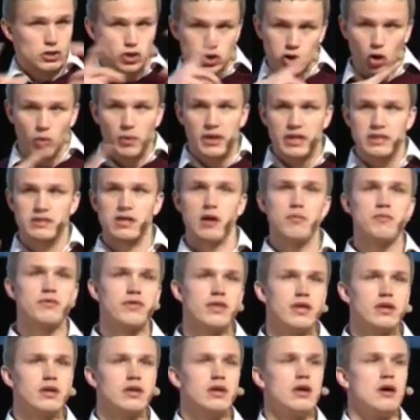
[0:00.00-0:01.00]
showing
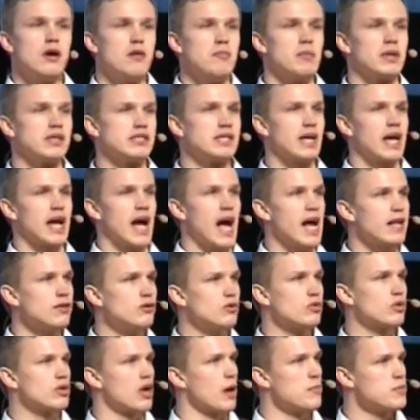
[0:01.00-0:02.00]
something, but they had
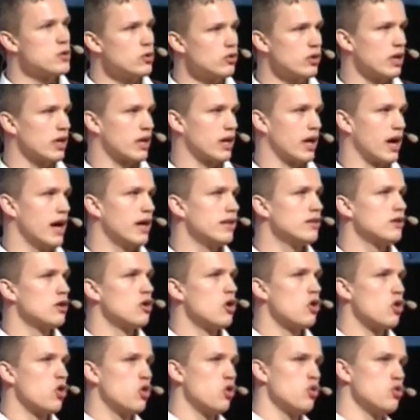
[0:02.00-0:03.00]
to communicate
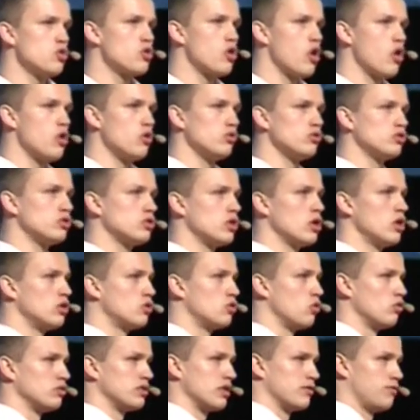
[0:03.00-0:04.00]
who goes
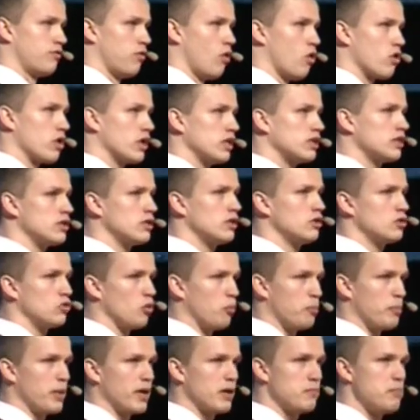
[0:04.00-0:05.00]
to the forest to
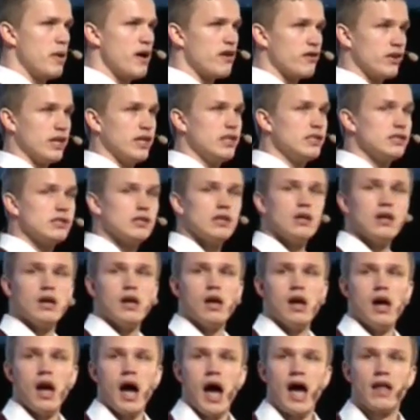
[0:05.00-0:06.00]
pick berries
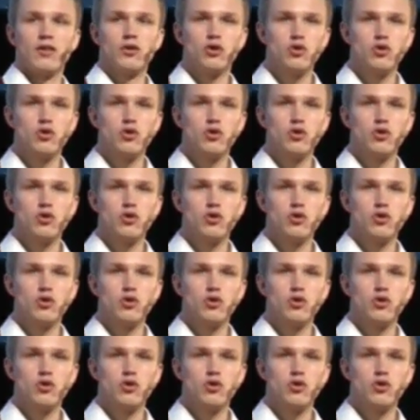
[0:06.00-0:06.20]
and